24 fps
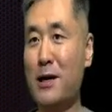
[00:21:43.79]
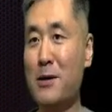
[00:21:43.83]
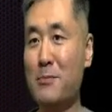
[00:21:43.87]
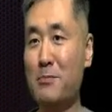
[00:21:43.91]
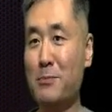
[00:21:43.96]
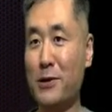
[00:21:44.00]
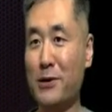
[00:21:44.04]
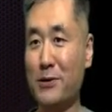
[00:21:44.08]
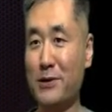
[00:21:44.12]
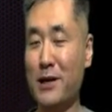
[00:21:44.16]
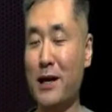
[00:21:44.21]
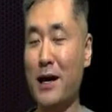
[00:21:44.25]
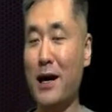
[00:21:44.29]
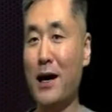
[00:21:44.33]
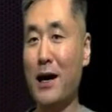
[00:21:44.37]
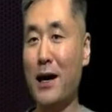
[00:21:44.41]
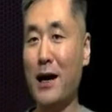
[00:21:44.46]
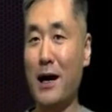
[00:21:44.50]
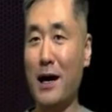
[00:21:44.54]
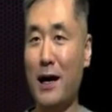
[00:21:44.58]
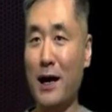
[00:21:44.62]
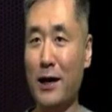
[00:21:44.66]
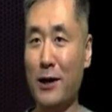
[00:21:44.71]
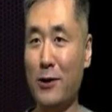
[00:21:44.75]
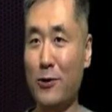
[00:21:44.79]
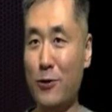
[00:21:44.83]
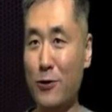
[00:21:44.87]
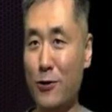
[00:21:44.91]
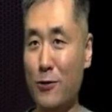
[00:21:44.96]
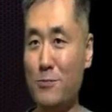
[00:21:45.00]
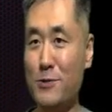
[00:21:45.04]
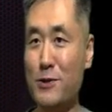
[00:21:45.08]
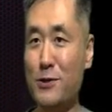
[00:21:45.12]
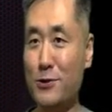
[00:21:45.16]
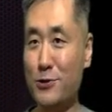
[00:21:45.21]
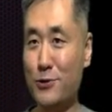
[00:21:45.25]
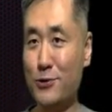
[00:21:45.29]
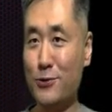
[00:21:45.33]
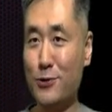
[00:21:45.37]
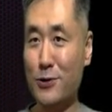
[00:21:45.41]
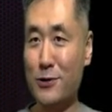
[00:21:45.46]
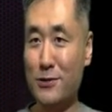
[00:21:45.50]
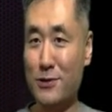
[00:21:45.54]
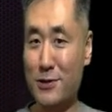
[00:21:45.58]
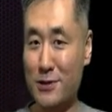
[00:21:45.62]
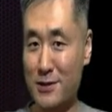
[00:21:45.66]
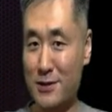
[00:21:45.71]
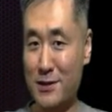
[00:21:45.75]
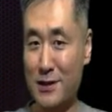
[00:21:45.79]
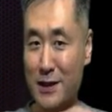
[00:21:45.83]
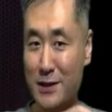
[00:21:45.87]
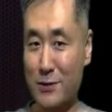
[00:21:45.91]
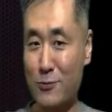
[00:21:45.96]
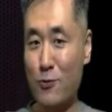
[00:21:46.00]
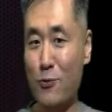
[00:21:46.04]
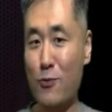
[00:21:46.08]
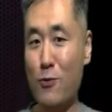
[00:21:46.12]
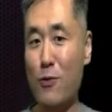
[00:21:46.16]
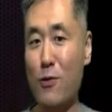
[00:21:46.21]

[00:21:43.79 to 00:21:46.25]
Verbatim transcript: but I hope you understand